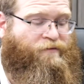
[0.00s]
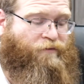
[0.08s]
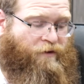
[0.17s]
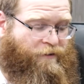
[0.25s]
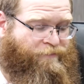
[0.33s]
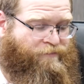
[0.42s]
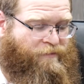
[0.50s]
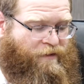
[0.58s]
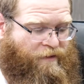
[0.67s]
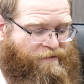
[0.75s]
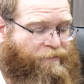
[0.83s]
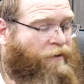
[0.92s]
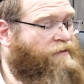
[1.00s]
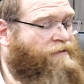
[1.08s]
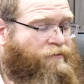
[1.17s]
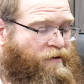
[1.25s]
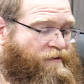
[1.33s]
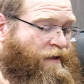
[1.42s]
of all, there's a
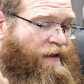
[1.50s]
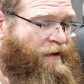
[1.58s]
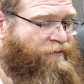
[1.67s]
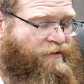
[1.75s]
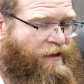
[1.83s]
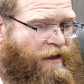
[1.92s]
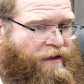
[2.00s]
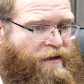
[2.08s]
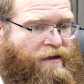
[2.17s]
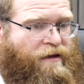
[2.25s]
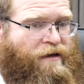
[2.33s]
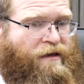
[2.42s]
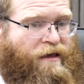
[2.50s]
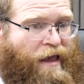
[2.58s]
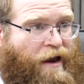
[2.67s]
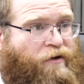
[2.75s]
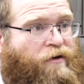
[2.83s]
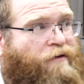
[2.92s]
pasuk, we say it every day,
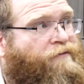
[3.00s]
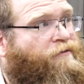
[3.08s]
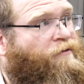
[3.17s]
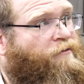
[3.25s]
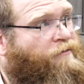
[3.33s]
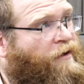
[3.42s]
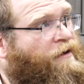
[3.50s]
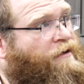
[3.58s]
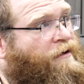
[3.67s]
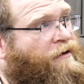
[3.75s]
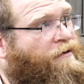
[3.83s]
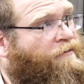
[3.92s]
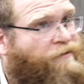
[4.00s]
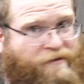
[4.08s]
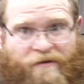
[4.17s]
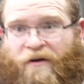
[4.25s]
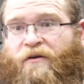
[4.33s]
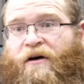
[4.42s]
Erev Uvayker
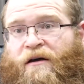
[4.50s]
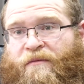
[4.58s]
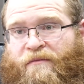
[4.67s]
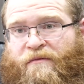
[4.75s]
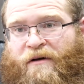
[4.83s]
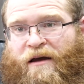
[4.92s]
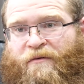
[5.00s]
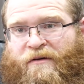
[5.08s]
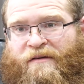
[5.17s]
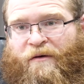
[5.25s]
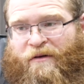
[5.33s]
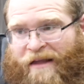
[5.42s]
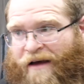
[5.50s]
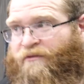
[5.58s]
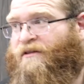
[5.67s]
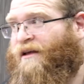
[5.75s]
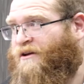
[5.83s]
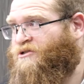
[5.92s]
V'tzarayim, right? We say we
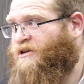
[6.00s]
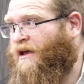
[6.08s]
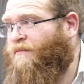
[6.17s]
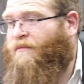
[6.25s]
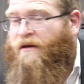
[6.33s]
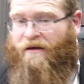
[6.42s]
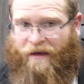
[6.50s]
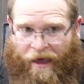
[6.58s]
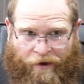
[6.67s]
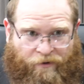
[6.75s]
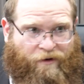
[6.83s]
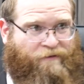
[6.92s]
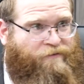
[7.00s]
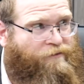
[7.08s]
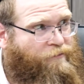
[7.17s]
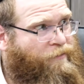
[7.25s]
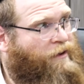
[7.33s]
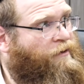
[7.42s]
daven to Hashem, Erev
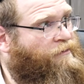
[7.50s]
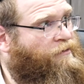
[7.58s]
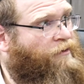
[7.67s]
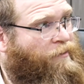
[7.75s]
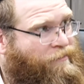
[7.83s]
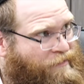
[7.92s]
Uvayker V'tzarayim,